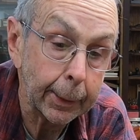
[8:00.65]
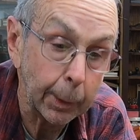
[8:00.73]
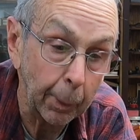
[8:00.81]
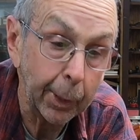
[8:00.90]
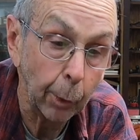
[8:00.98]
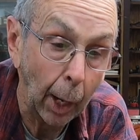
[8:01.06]

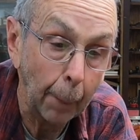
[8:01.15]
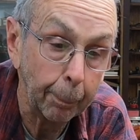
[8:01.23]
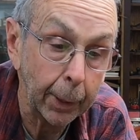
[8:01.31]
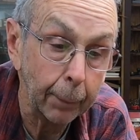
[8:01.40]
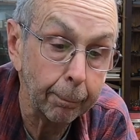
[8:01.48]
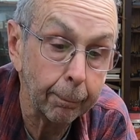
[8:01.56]
somebody dropped
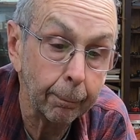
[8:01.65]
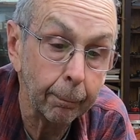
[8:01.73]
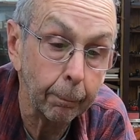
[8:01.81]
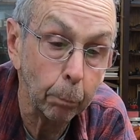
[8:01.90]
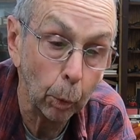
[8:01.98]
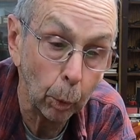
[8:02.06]
it,
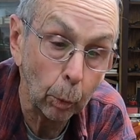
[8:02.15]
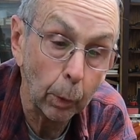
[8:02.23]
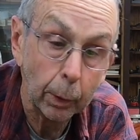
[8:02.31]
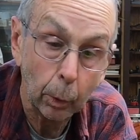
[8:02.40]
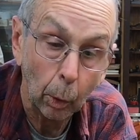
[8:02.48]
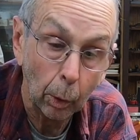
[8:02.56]
broke one
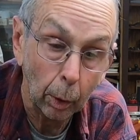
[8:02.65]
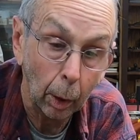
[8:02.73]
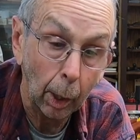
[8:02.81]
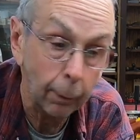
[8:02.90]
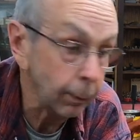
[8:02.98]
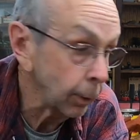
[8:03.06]
corner
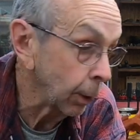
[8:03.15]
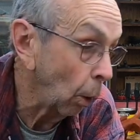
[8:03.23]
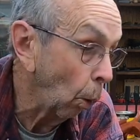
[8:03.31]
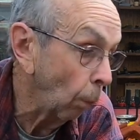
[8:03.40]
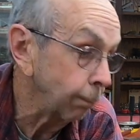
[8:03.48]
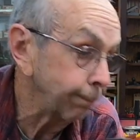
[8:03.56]
off. So
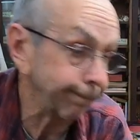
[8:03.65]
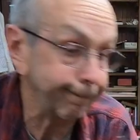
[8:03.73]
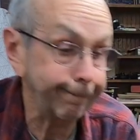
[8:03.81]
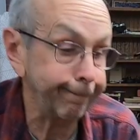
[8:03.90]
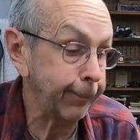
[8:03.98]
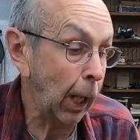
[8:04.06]

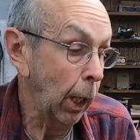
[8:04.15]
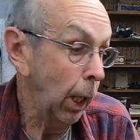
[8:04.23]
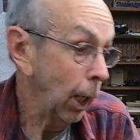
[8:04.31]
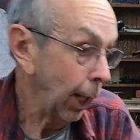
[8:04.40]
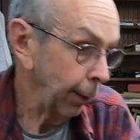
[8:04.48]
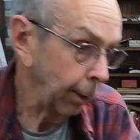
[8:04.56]

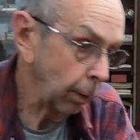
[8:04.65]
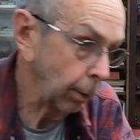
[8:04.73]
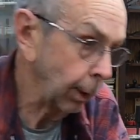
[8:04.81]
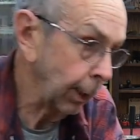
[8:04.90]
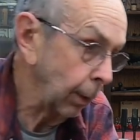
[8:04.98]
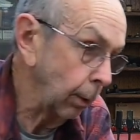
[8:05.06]
I ground it
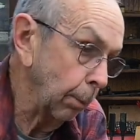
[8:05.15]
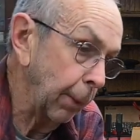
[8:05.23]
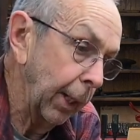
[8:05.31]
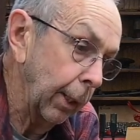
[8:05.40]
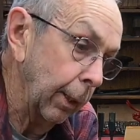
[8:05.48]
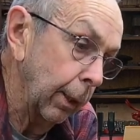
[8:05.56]
down to make it